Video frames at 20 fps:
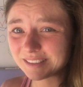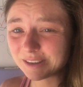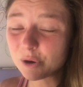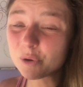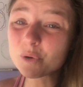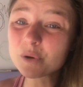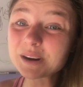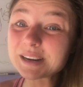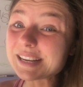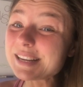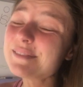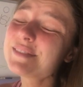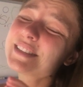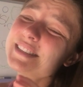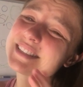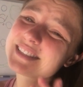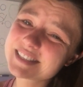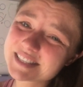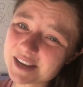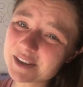or even
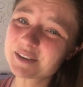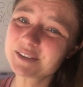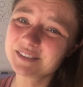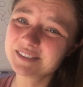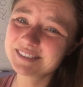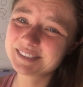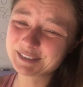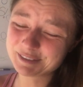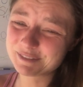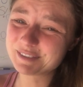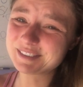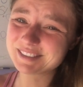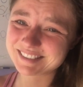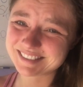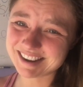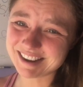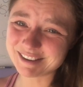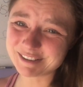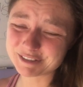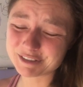subtle different
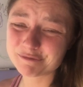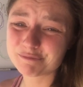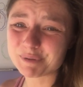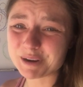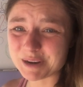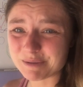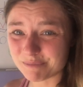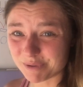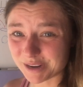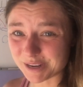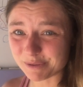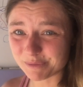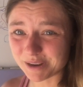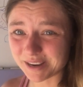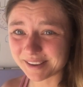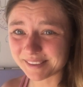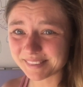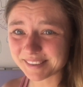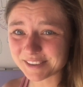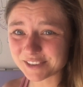styles of brain body
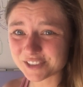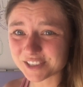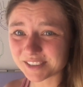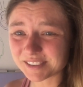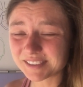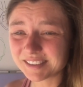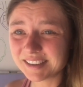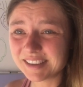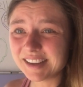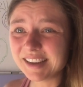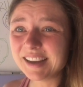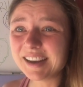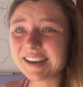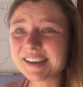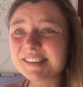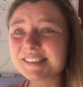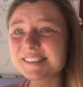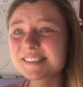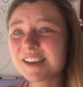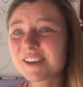regulation.
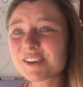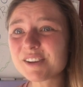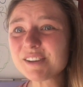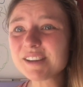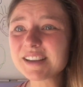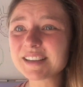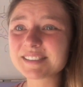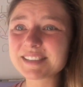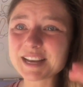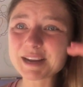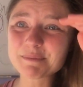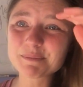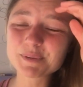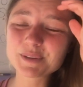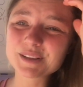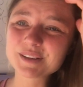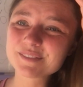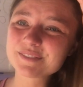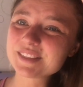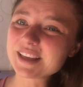A subtle example
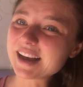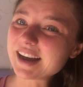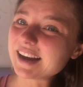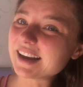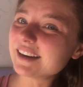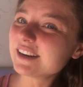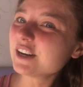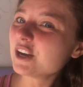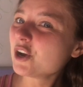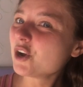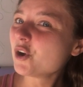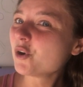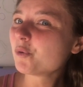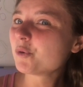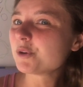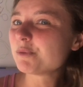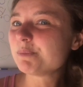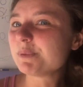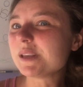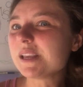of that
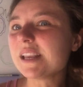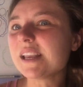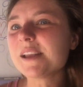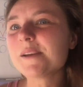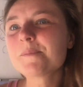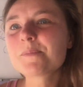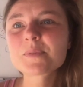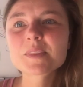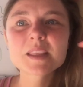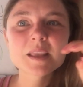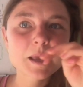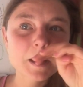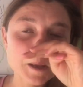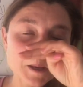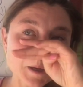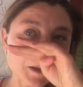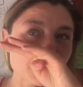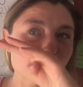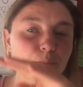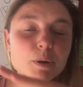would be
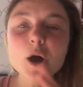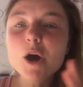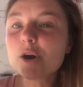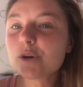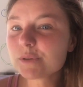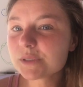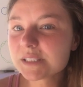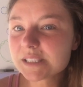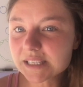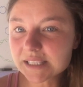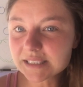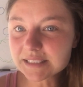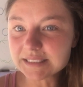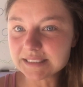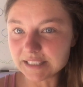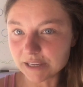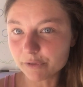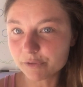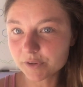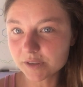posing
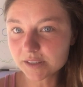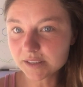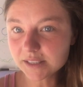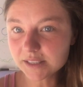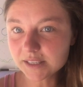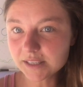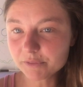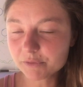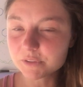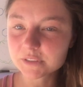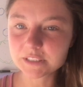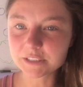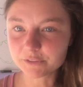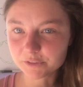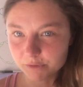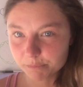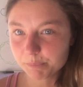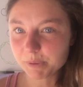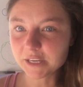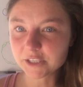differently for
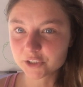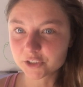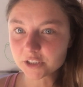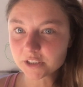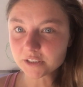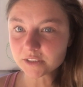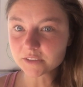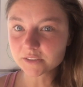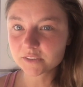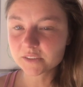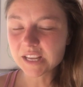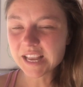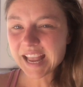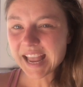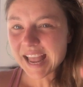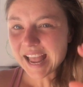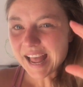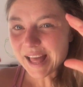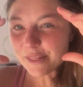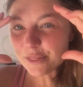different pictures,
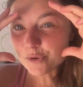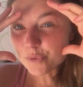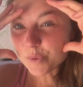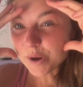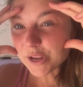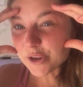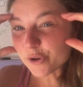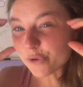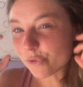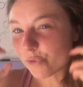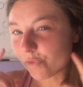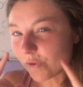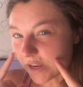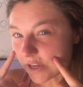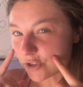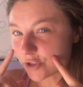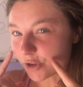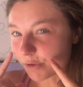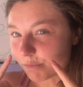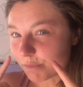and the way your
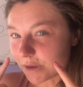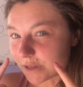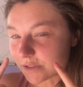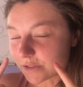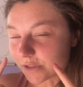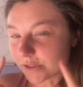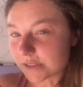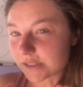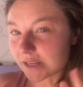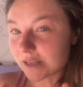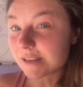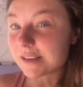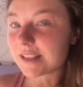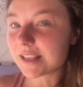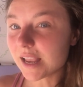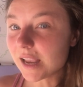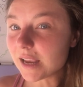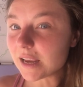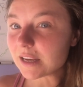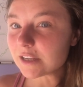facial muscles
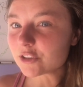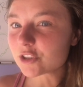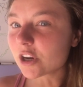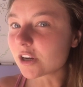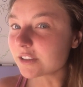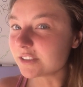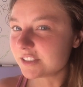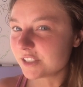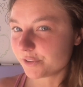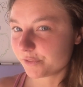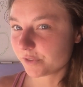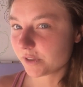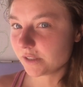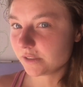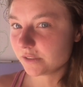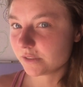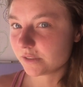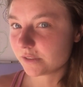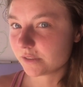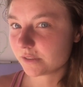engage are
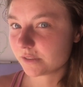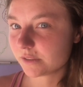different.